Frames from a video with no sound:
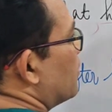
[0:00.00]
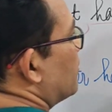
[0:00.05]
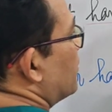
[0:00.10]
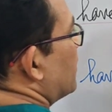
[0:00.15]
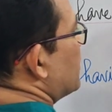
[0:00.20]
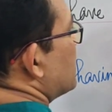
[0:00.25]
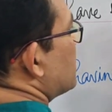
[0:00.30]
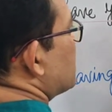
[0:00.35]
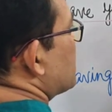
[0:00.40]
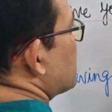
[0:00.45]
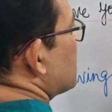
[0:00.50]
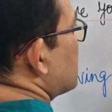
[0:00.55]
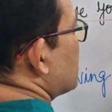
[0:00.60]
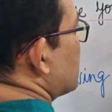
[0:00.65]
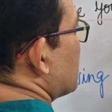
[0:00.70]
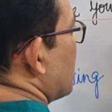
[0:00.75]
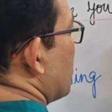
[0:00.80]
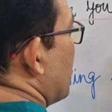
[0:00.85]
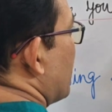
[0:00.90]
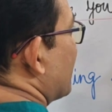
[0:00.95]

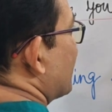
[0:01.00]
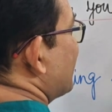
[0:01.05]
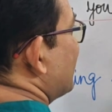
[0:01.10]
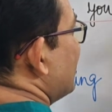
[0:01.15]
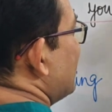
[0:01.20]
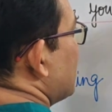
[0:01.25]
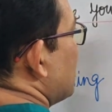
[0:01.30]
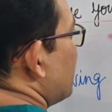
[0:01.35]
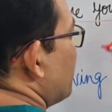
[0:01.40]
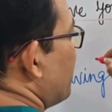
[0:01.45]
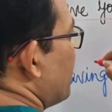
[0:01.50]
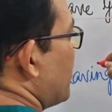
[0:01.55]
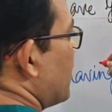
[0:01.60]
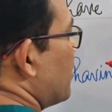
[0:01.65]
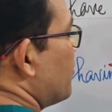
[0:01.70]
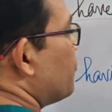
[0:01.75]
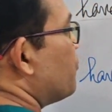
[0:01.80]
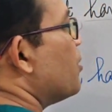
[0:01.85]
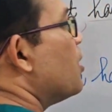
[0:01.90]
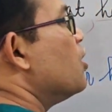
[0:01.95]
this auxiliary
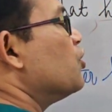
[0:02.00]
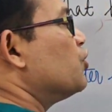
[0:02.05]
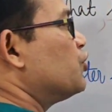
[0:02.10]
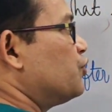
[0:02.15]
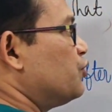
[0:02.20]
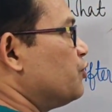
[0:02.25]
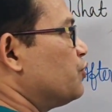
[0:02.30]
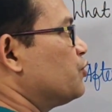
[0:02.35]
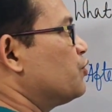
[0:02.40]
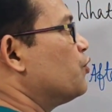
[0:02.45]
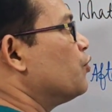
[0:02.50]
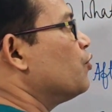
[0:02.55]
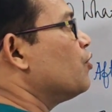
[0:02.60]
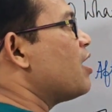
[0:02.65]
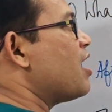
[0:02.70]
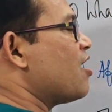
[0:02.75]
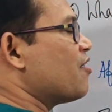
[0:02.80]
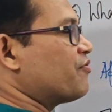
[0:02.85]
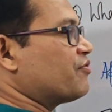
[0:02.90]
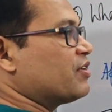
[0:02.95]
verb should
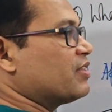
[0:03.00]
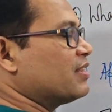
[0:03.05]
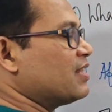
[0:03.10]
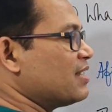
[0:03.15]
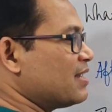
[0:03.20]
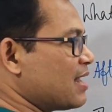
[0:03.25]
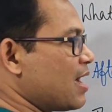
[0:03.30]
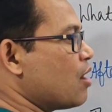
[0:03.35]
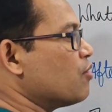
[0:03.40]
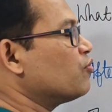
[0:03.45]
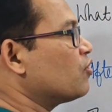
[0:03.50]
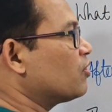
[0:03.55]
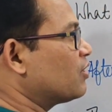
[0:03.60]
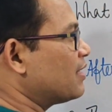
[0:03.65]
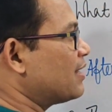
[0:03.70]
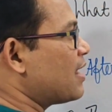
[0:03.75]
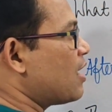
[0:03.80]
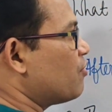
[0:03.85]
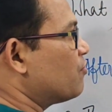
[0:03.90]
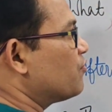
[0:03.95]
go after the noun or
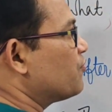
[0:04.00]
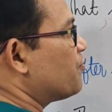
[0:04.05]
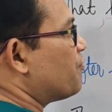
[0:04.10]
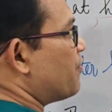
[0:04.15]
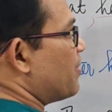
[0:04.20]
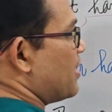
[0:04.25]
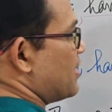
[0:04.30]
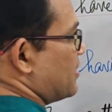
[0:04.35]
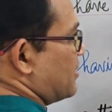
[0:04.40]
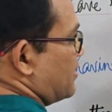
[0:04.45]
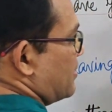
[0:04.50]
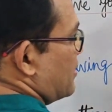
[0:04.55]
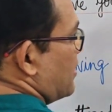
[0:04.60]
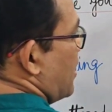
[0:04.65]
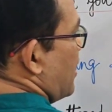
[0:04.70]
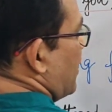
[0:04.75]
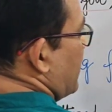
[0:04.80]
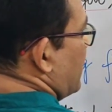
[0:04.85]
the noun phrase.